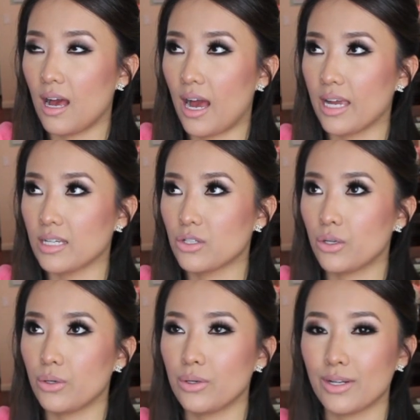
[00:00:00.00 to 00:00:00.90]
I
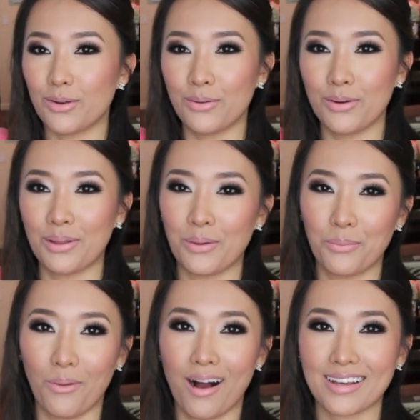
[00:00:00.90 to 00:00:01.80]
couldn't really
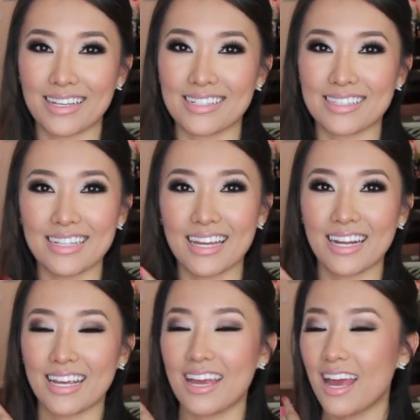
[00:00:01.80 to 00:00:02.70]
walk easily
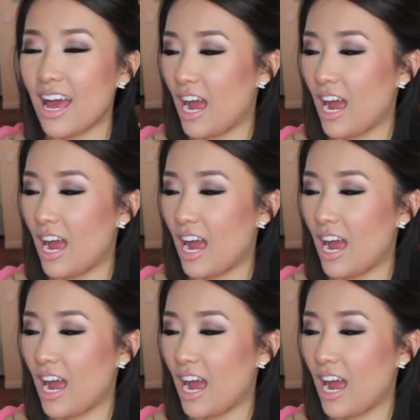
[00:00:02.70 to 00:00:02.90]
in it.